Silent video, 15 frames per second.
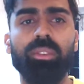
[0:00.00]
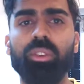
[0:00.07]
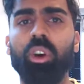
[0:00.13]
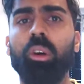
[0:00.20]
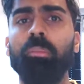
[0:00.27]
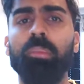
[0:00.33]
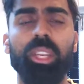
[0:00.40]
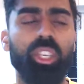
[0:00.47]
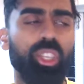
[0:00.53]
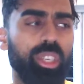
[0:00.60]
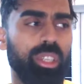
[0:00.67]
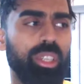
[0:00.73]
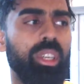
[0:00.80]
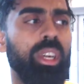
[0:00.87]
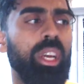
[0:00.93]
I've got a
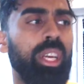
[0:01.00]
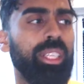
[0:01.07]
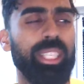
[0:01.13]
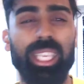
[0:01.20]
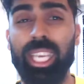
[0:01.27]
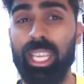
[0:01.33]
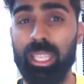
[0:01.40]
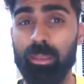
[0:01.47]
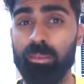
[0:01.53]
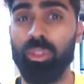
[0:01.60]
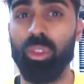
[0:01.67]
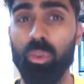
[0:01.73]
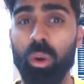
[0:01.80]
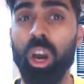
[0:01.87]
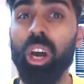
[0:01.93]
mission to get them
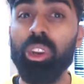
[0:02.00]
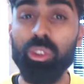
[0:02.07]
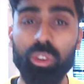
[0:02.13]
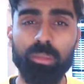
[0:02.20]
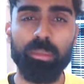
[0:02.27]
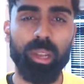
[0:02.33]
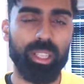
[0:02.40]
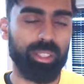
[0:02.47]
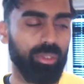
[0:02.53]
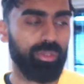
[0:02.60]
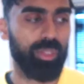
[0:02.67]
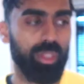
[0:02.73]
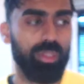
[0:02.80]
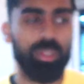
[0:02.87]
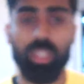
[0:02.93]
to 100 plus
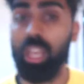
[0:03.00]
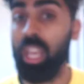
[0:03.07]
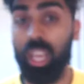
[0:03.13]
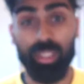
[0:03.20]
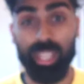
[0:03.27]
reviews.